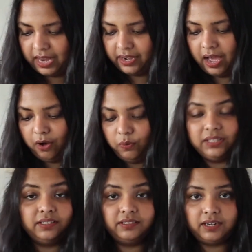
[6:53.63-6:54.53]
And now
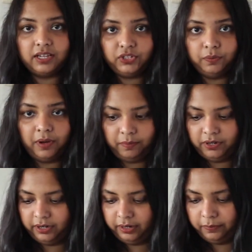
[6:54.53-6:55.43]
once it starts to bubble
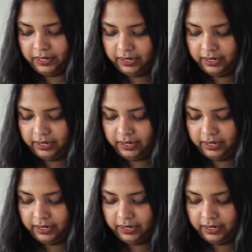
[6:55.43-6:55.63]
really well